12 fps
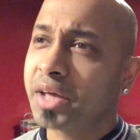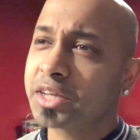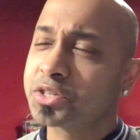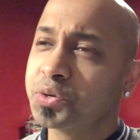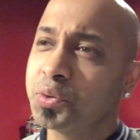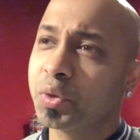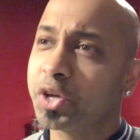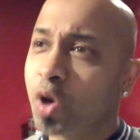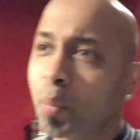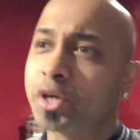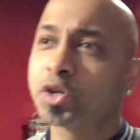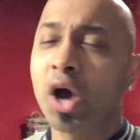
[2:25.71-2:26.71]
that school, you
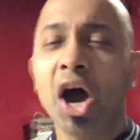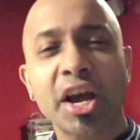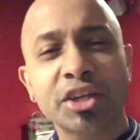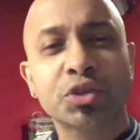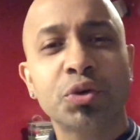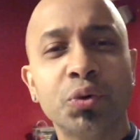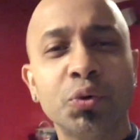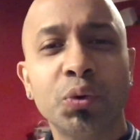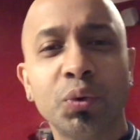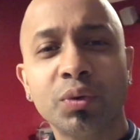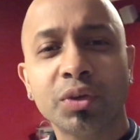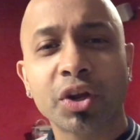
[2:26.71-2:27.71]
know, I'm into high
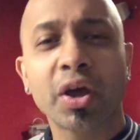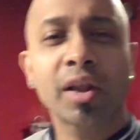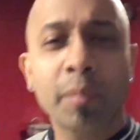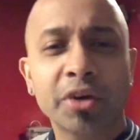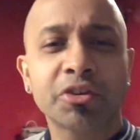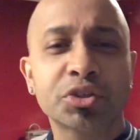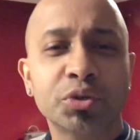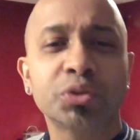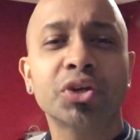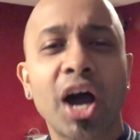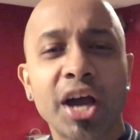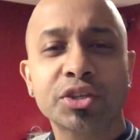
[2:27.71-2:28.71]
school, you know, elementary school
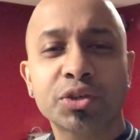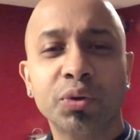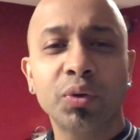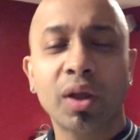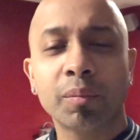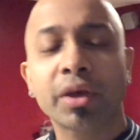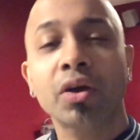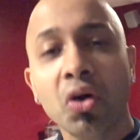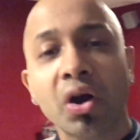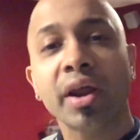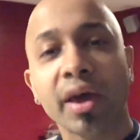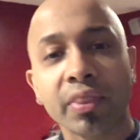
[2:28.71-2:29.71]
to high school. I'm like, all right.